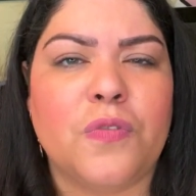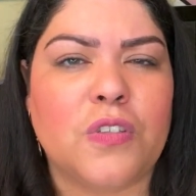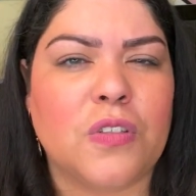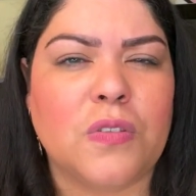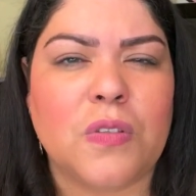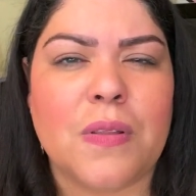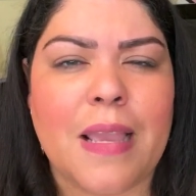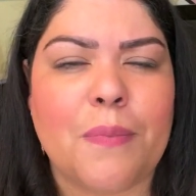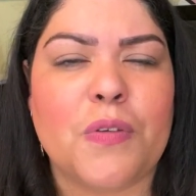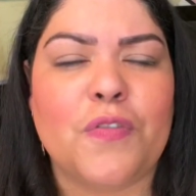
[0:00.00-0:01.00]
just to
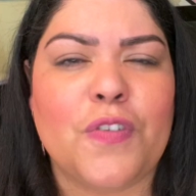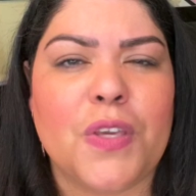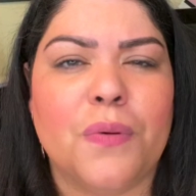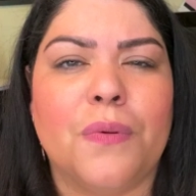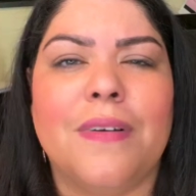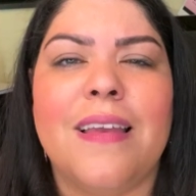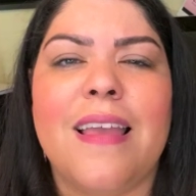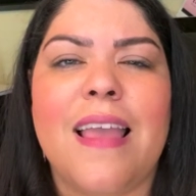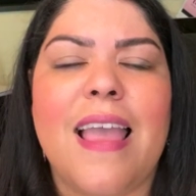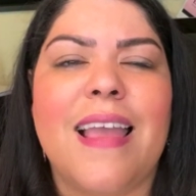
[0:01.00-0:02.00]
name a few.
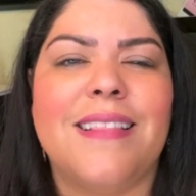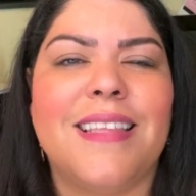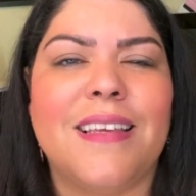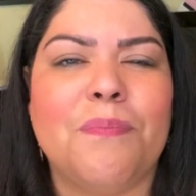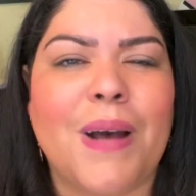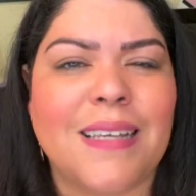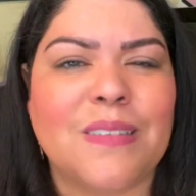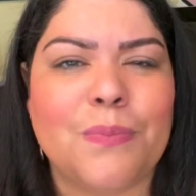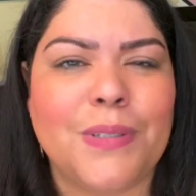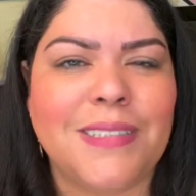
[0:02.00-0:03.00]
And the
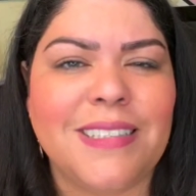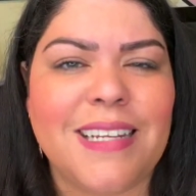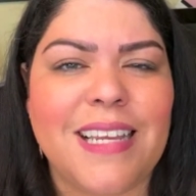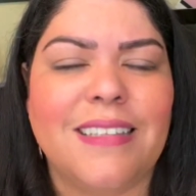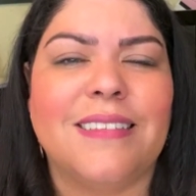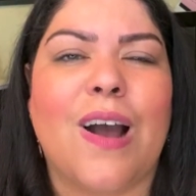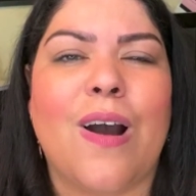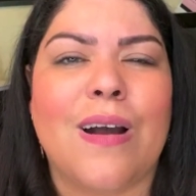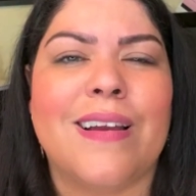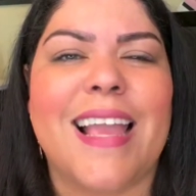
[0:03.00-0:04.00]
possibilities
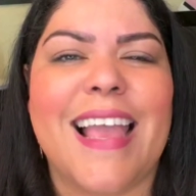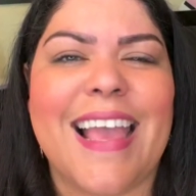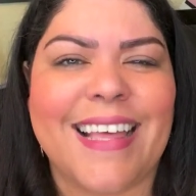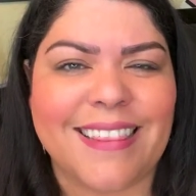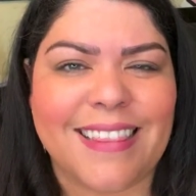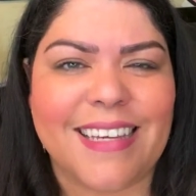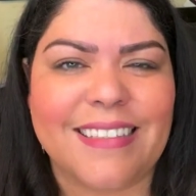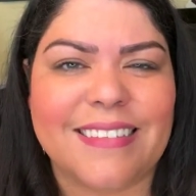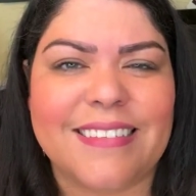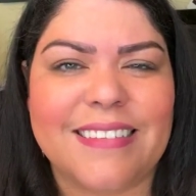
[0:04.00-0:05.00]
are
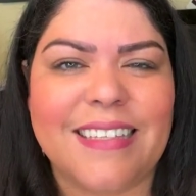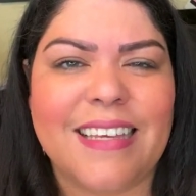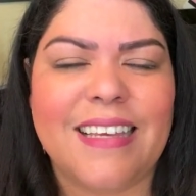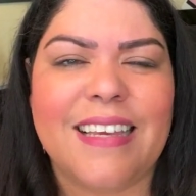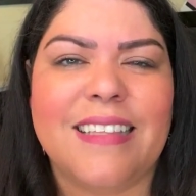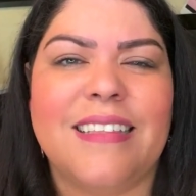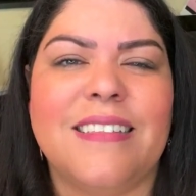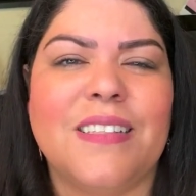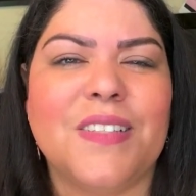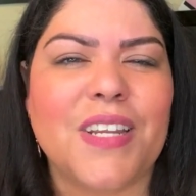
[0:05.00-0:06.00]
endless.
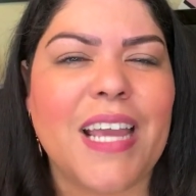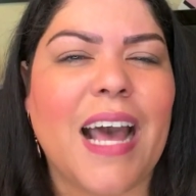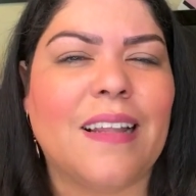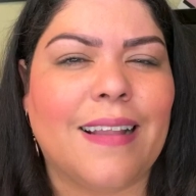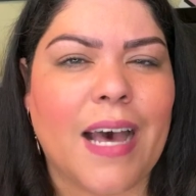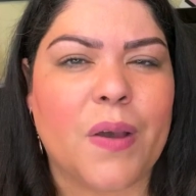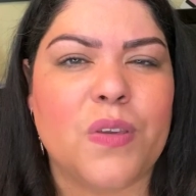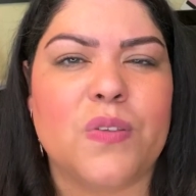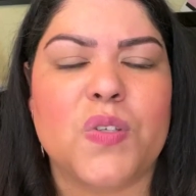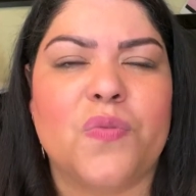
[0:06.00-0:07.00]
This is going to allow
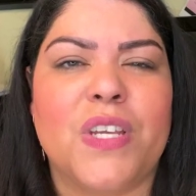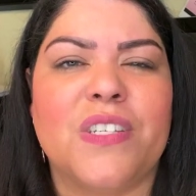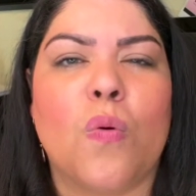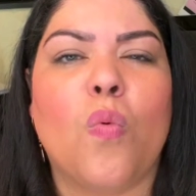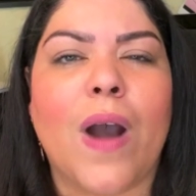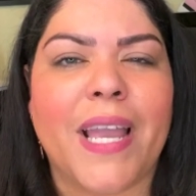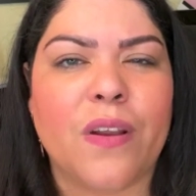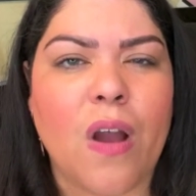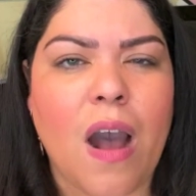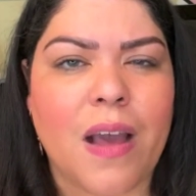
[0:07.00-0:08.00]
you to reach a
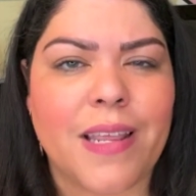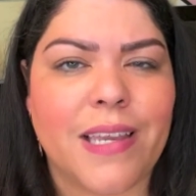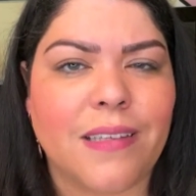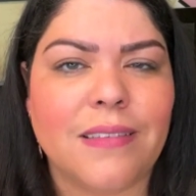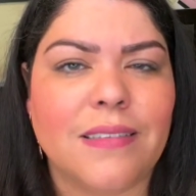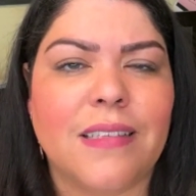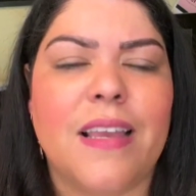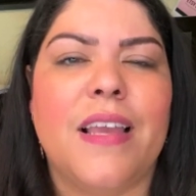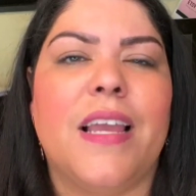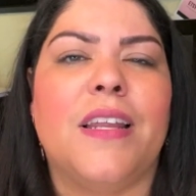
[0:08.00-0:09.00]
wider audience
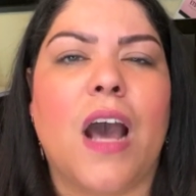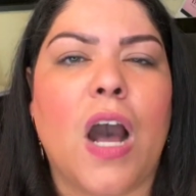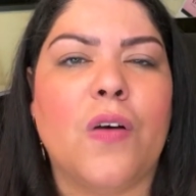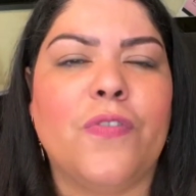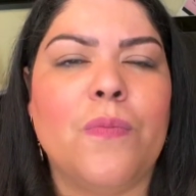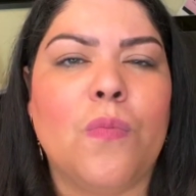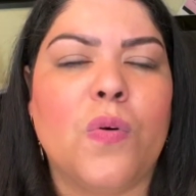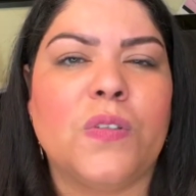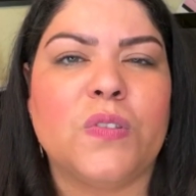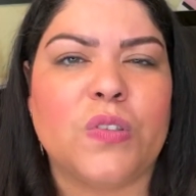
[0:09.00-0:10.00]
and offer
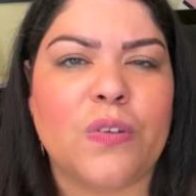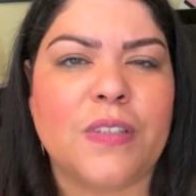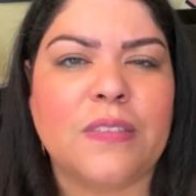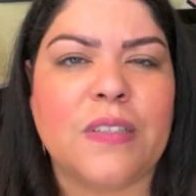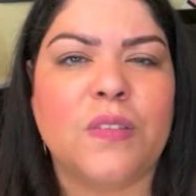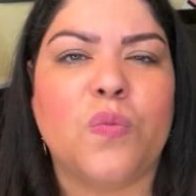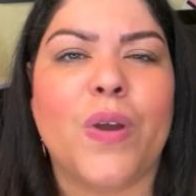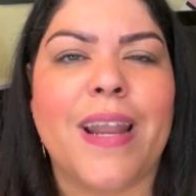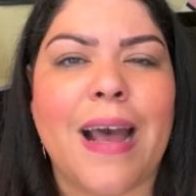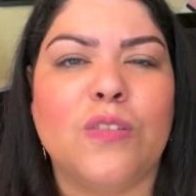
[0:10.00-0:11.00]
more services
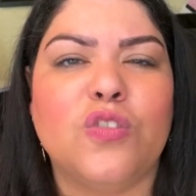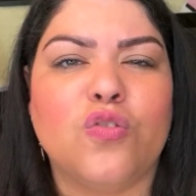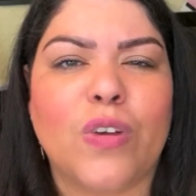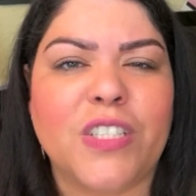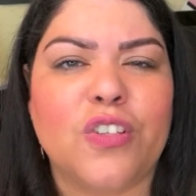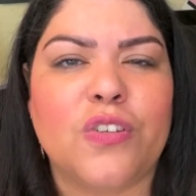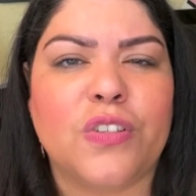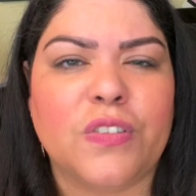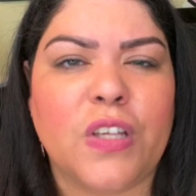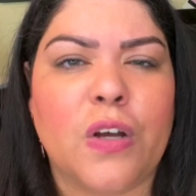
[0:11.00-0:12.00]
without stretching
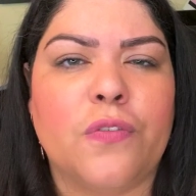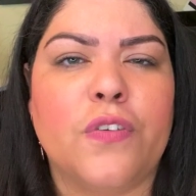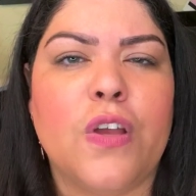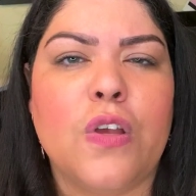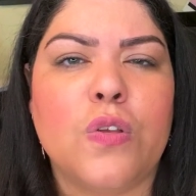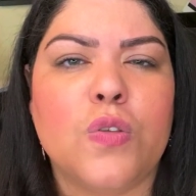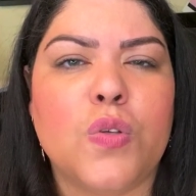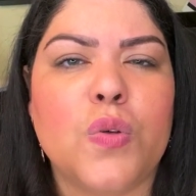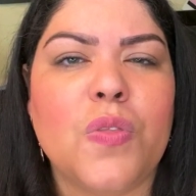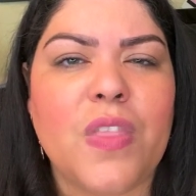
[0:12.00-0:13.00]
yourself
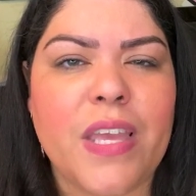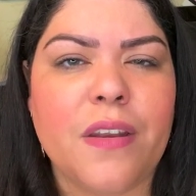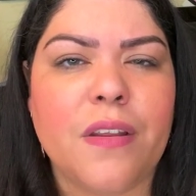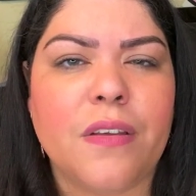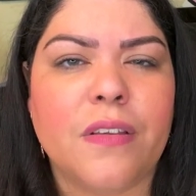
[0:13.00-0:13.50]
too thin